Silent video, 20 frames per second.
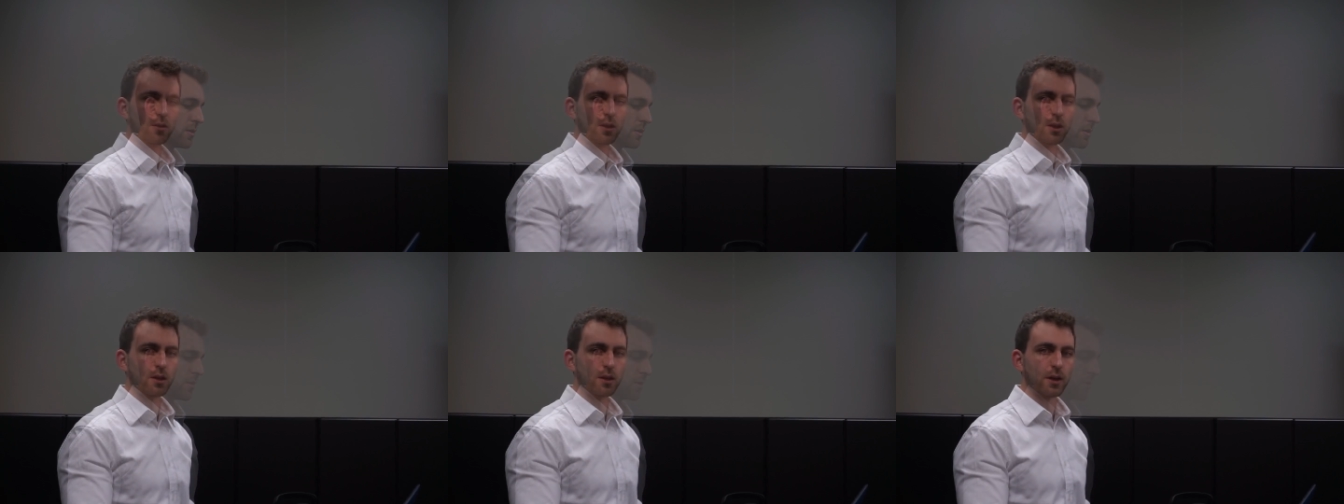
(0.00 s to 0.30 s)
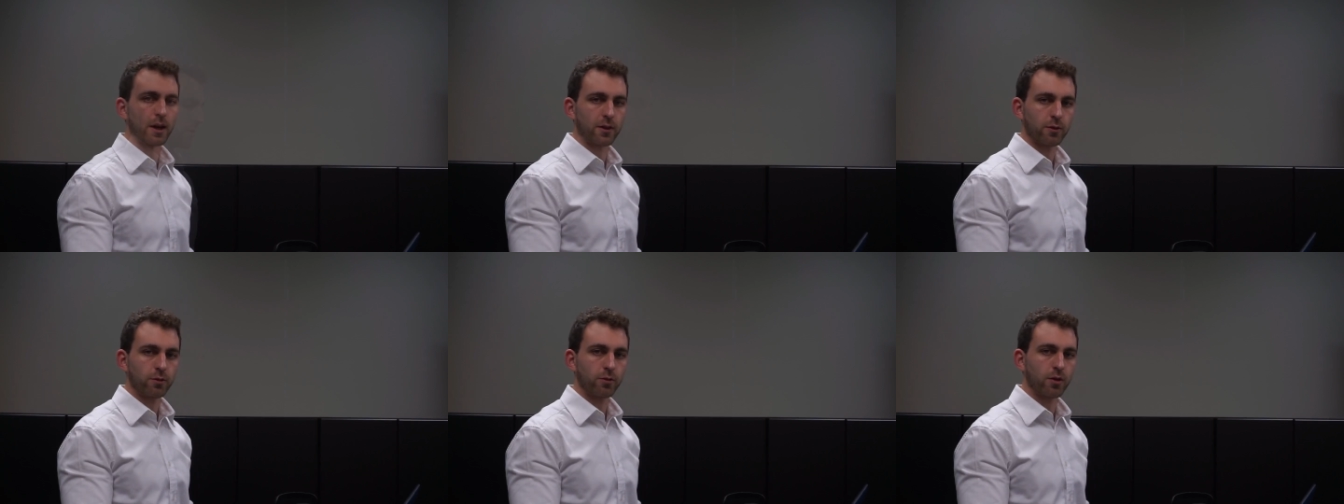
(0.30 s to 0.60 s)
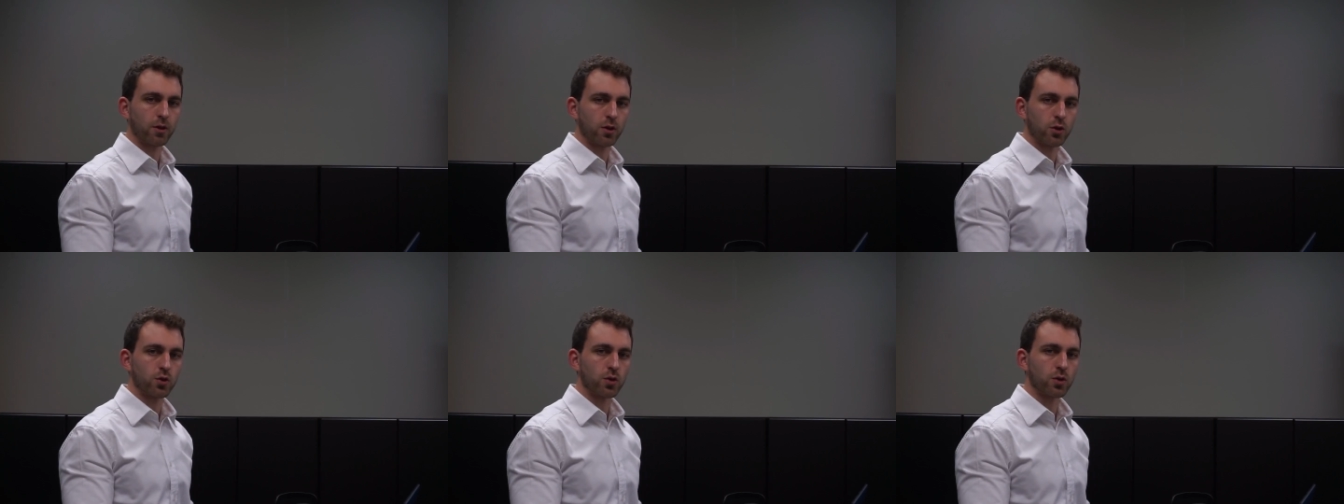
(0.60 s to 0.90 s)
The other
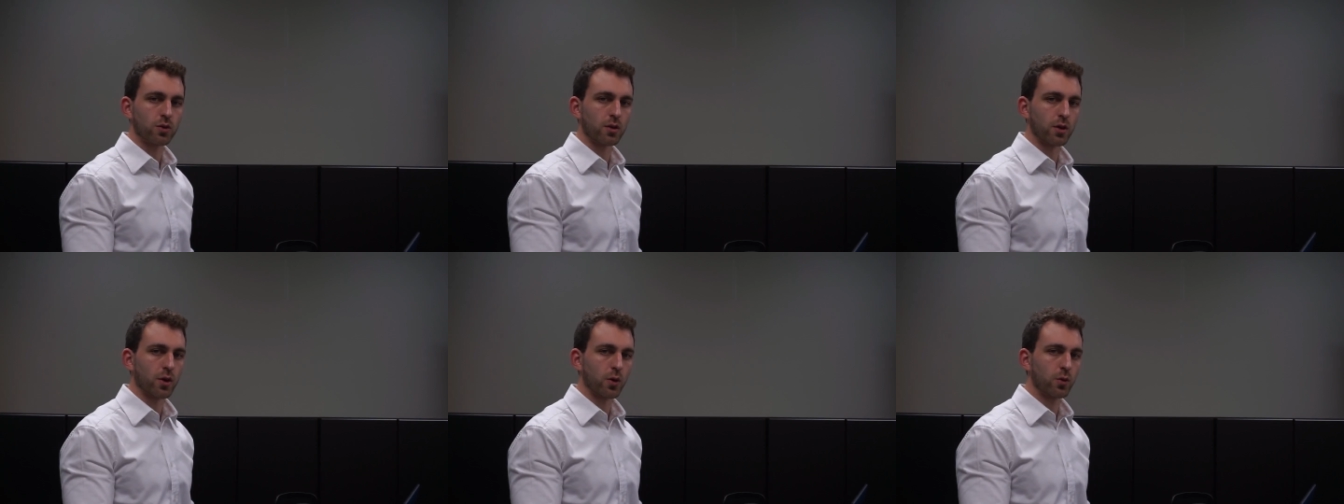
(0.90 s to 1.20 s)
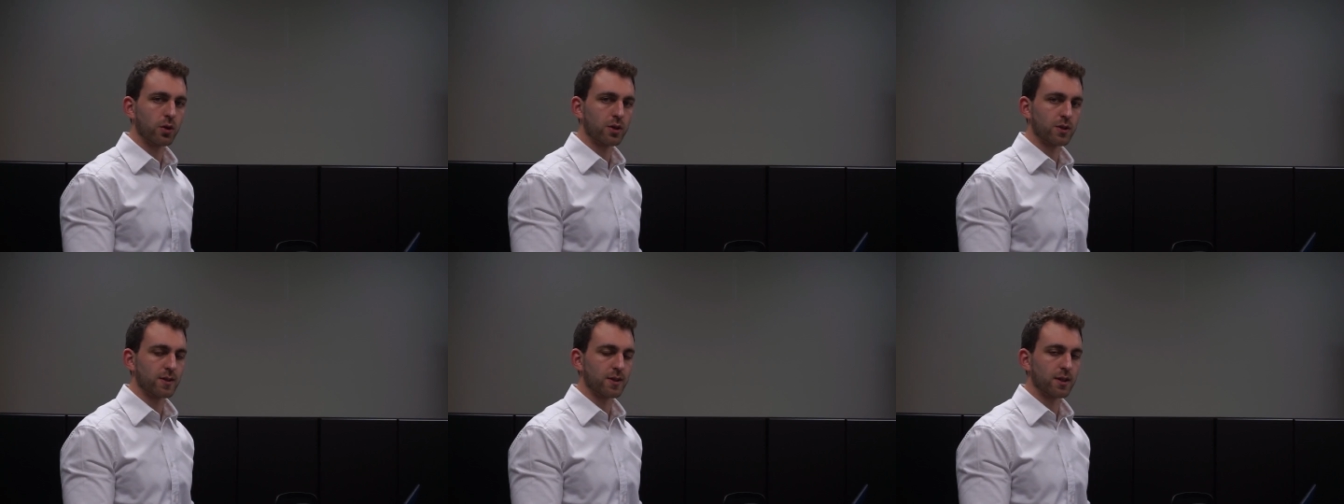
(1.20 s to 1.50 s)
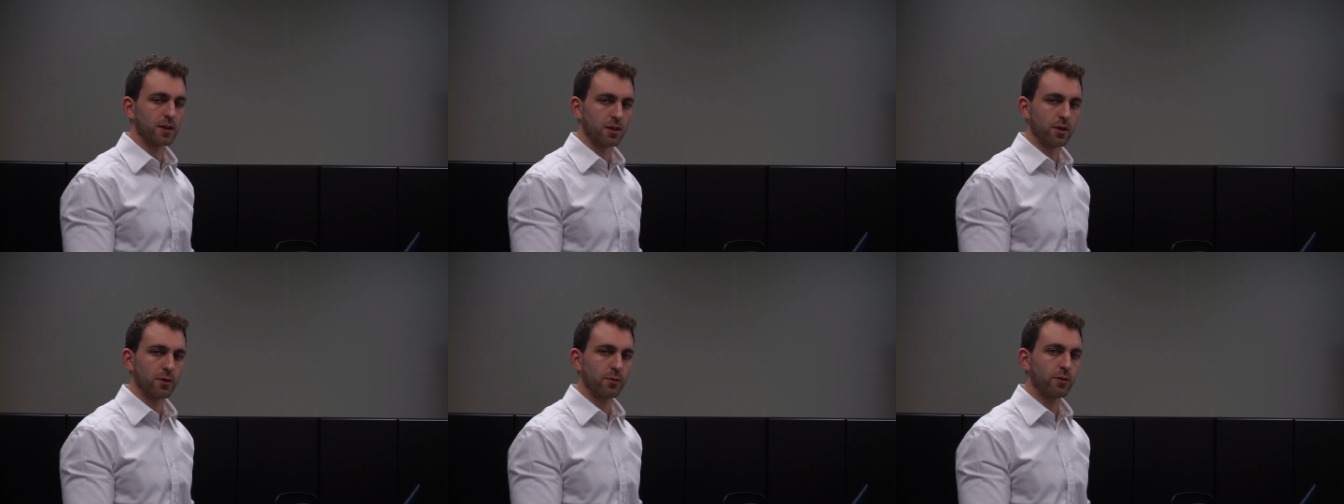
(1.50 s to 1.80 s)
thing you should know is
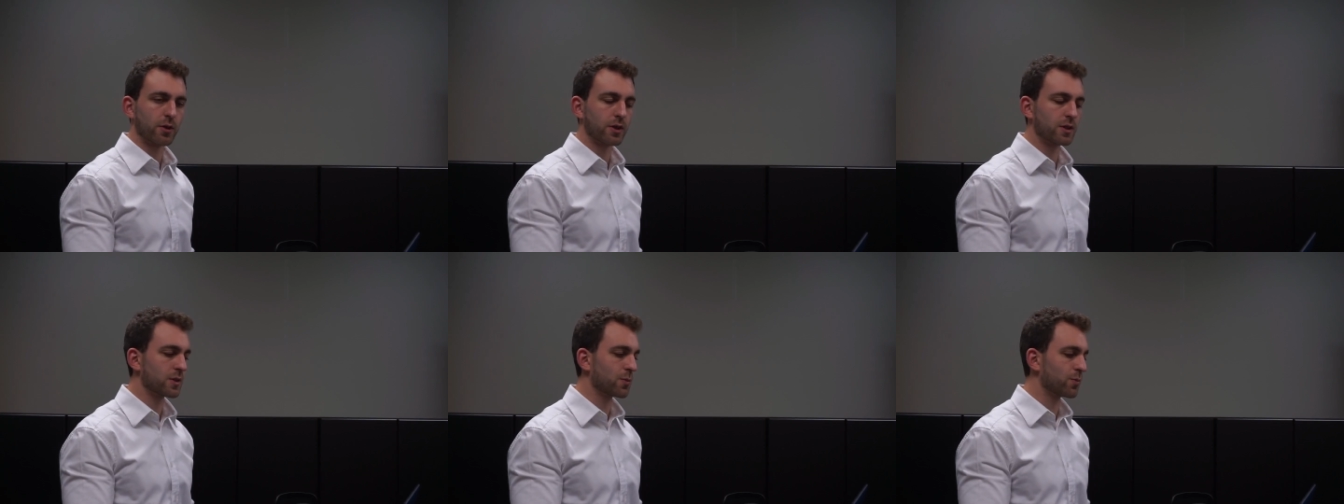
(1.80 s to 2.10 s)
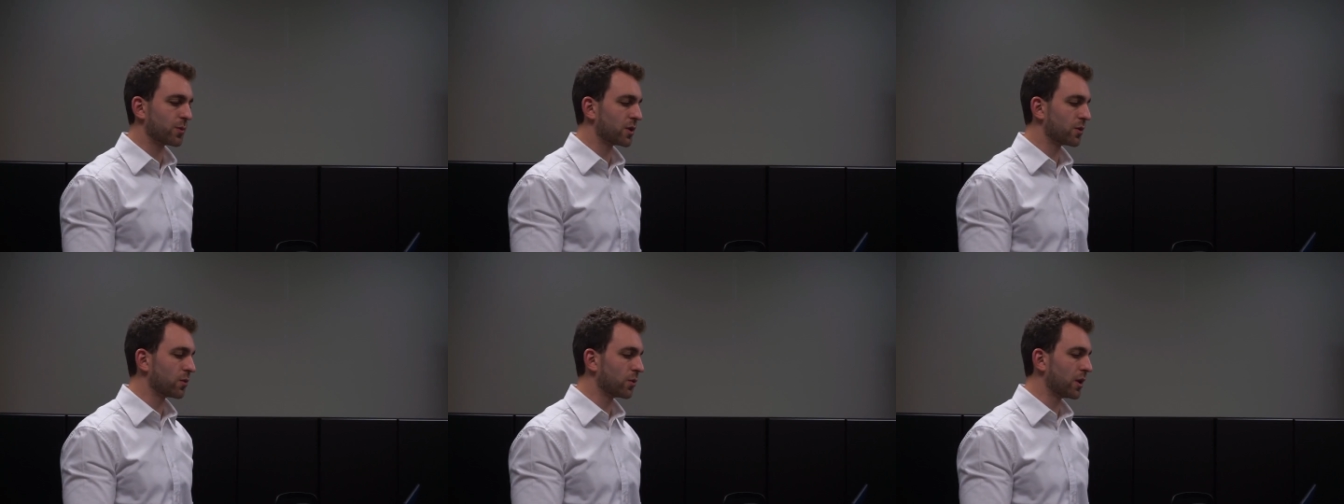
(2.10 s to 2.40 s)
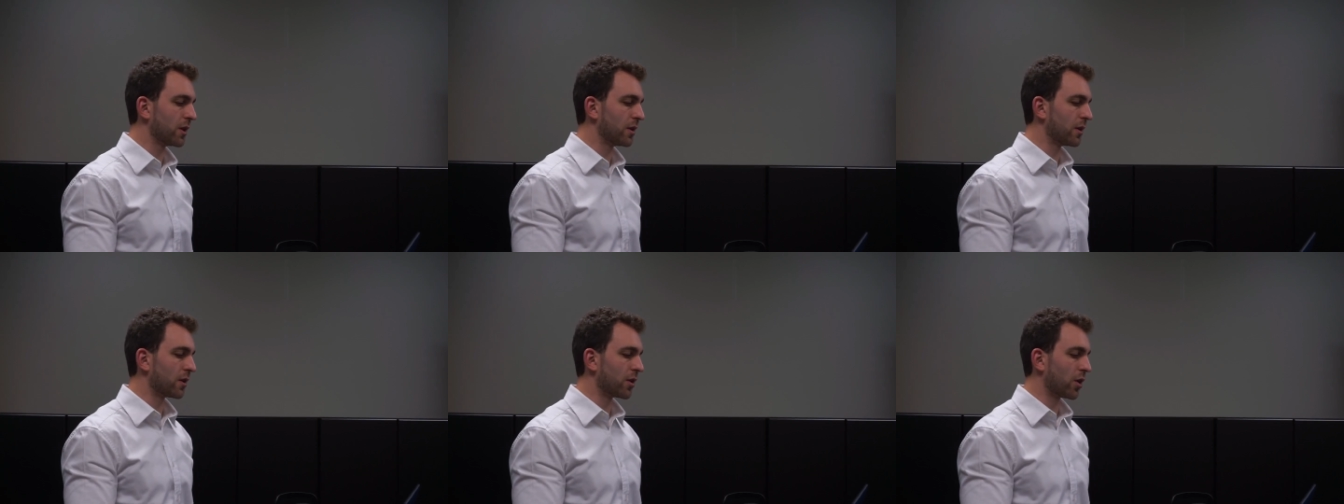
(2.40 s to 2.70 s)
the difference between an